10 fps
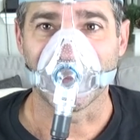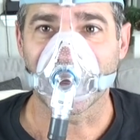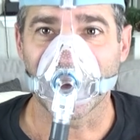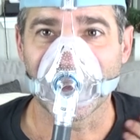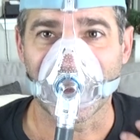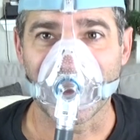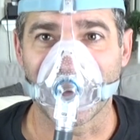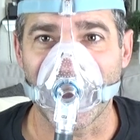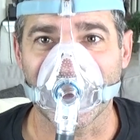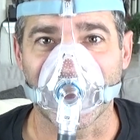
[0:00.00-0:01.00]
gonna go ahead and lay
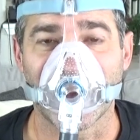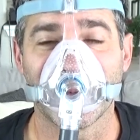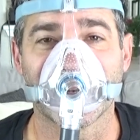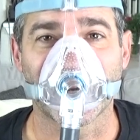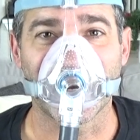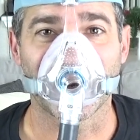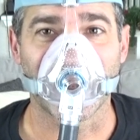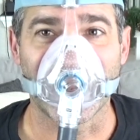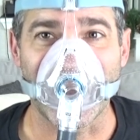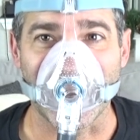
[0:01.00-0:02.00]
back. I'm gonna try to
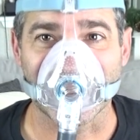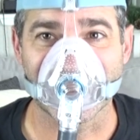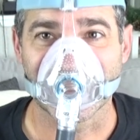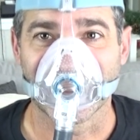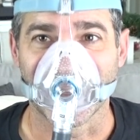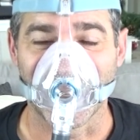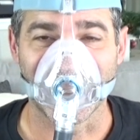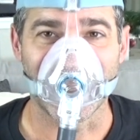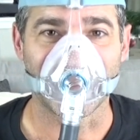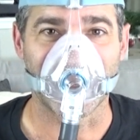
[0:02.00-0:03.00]
relax and
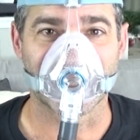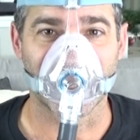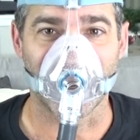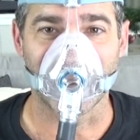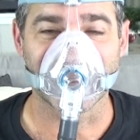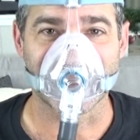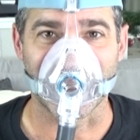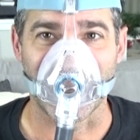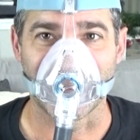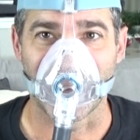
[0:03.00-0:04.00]
let my jaw slide